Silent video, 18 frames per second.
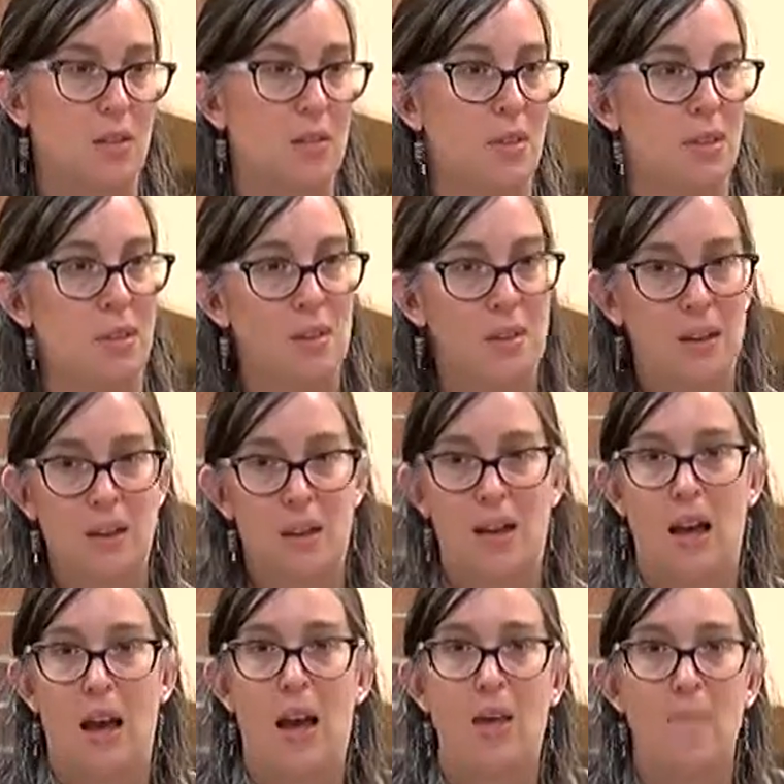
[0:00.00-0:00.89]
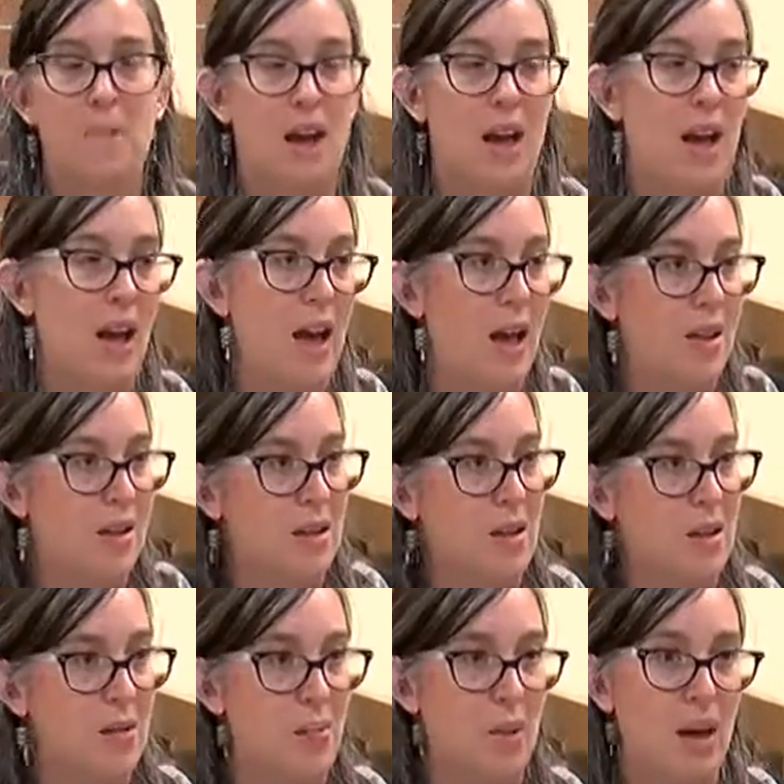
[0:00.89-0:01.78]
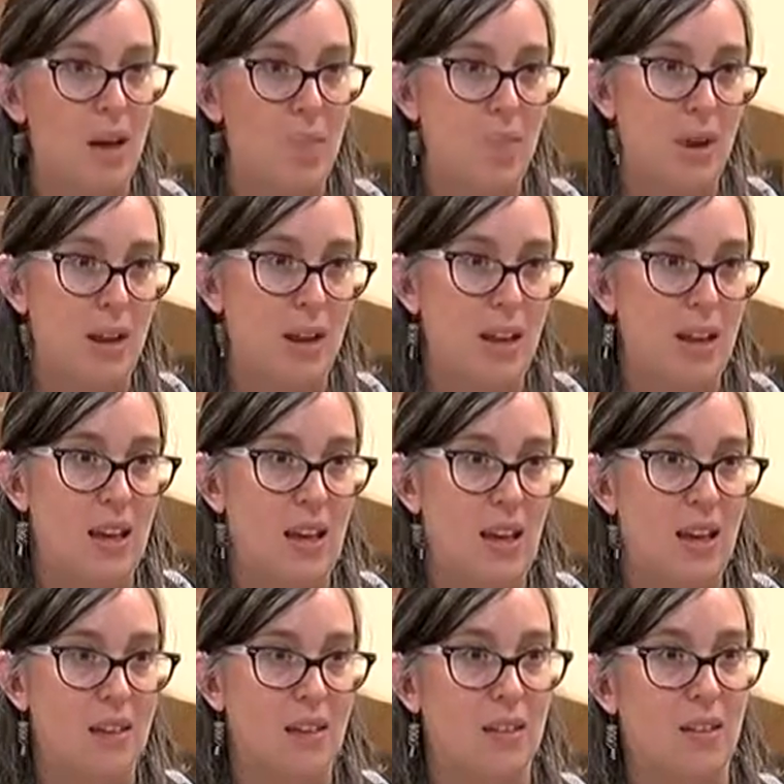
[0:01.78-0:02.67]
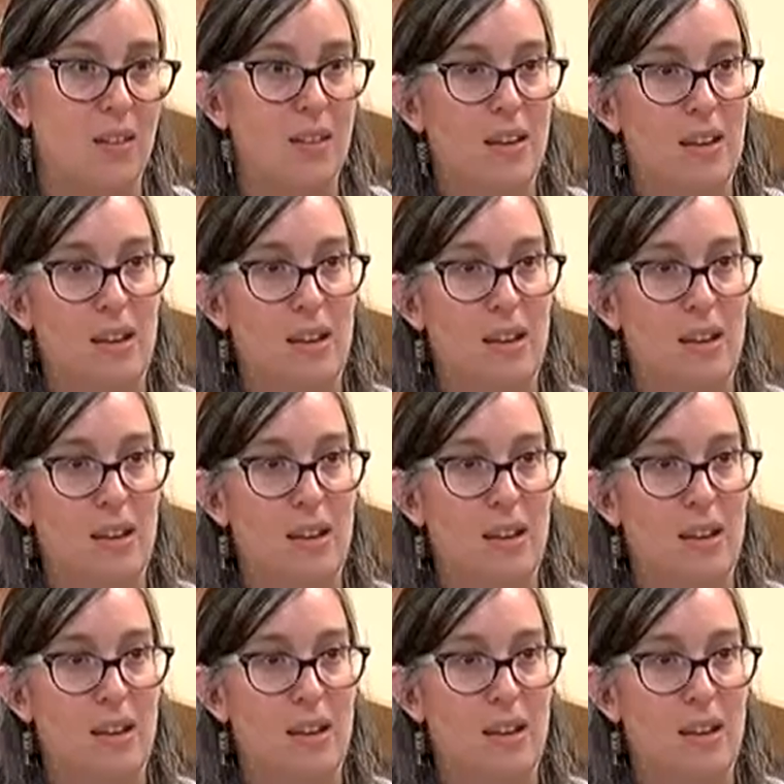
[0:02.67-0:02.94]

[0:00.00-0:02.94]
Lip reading: that I'm not hiring my buddy, or